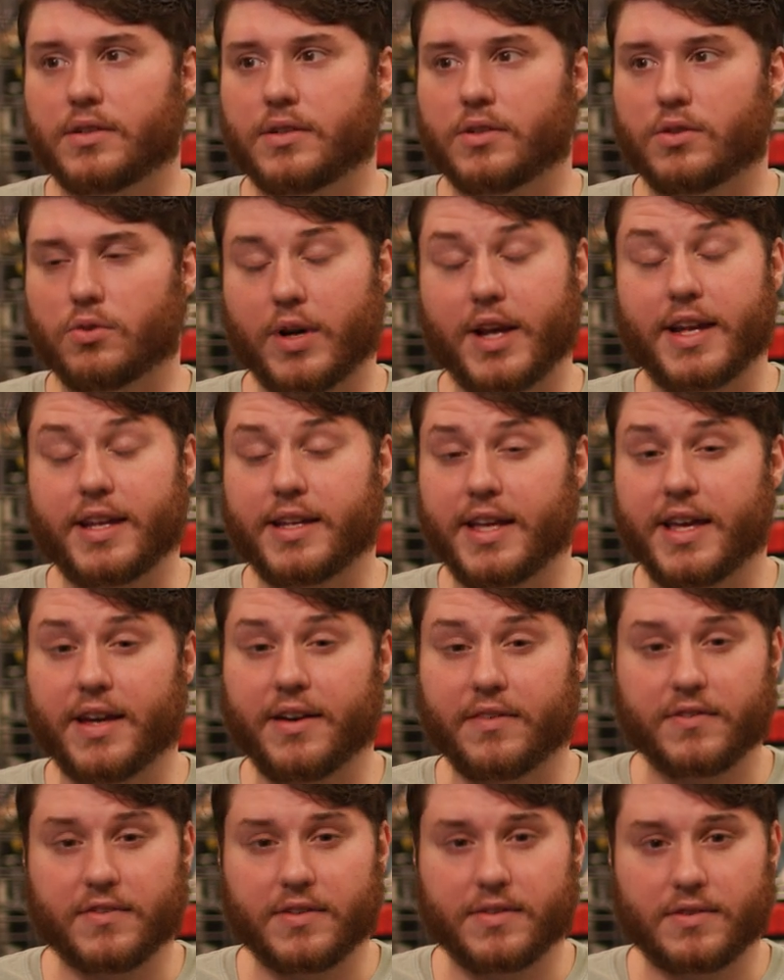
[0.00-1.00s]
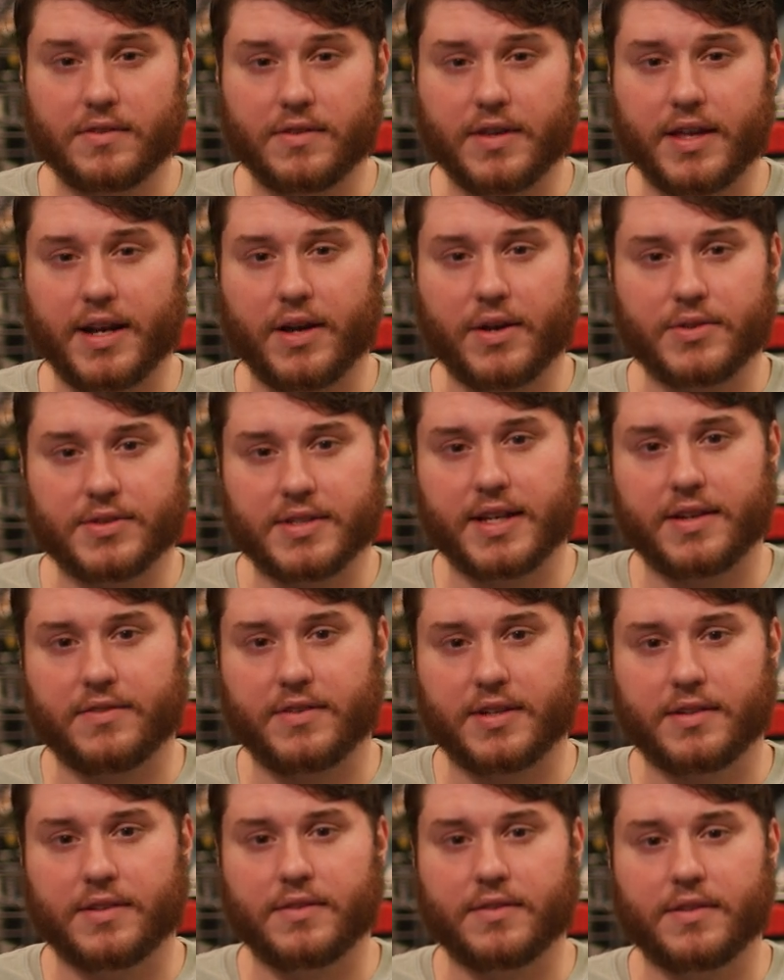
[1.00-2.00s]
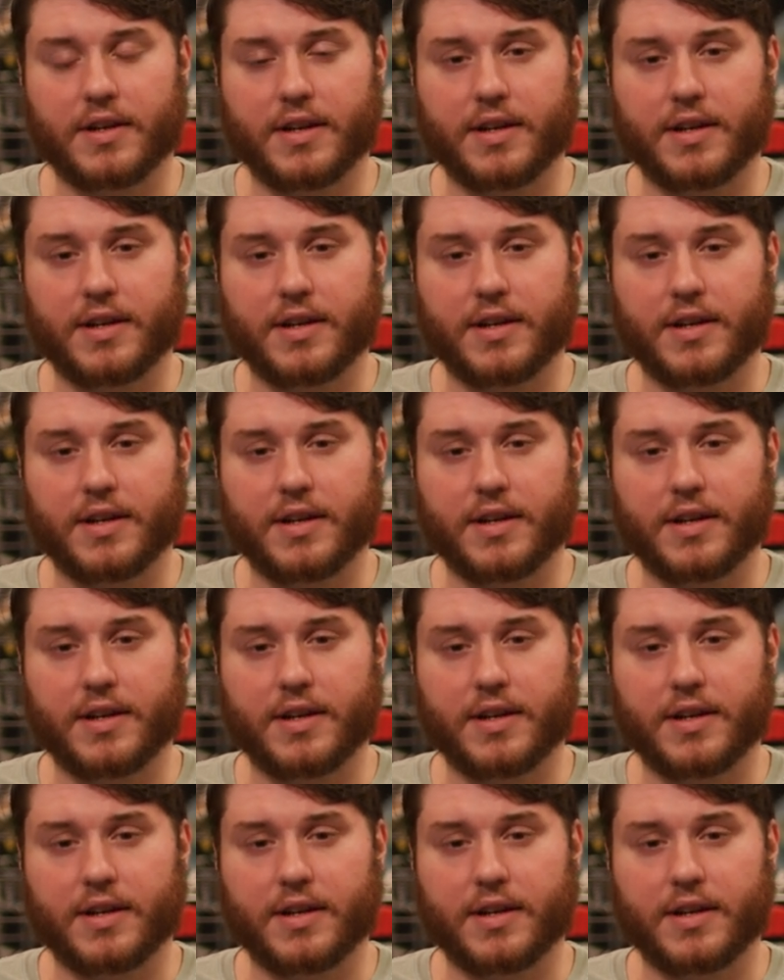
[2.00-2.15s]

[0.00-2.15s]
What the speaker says: great gift that I was given